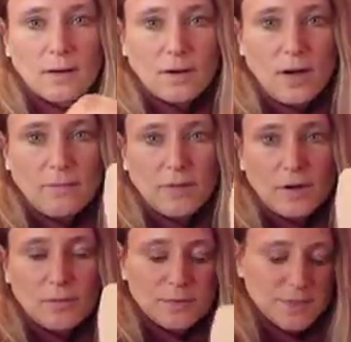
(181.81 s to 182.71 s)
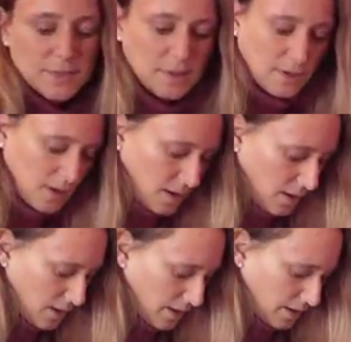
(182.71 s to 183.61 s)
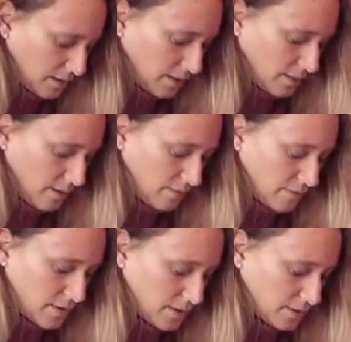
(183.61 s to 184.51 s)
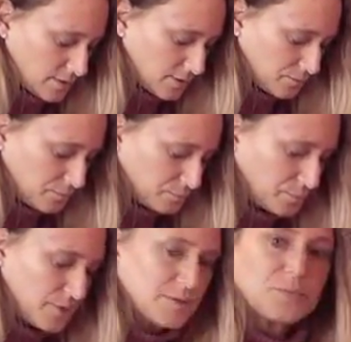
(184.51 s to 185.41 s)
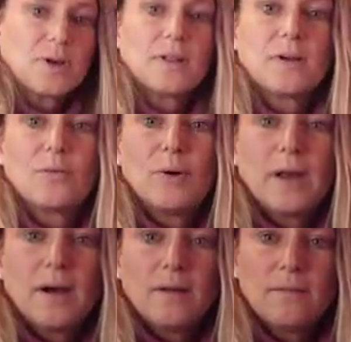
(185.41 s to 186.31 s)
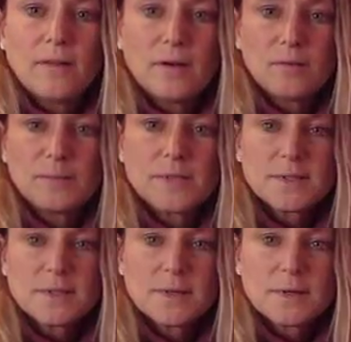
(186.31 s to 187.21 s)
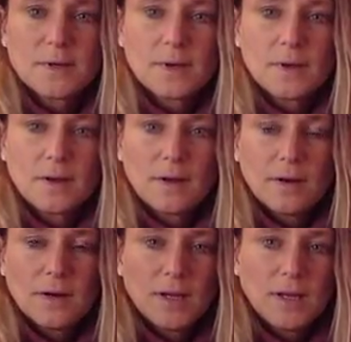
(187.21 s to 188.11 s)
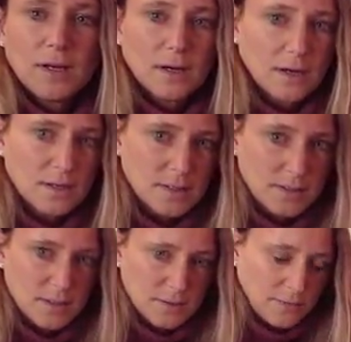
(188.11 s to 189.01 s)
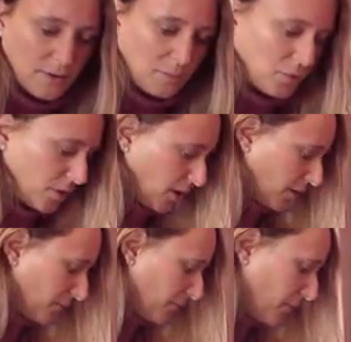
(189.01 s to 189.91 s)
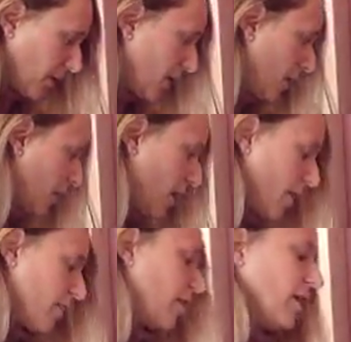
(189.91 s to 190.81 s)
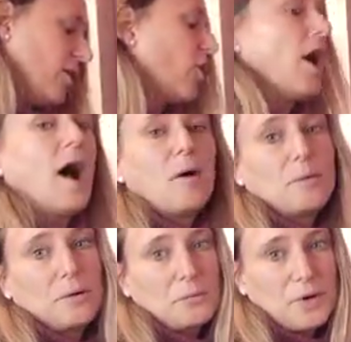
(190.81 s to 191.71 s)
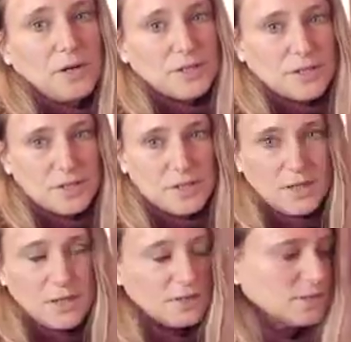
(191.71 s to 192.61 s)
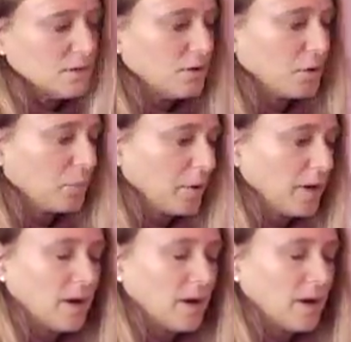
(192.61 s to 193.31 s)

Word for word: or envelopes. And I love these. These pretty little white envelopes right here. So these are very pretty. And then her album, which is, oh my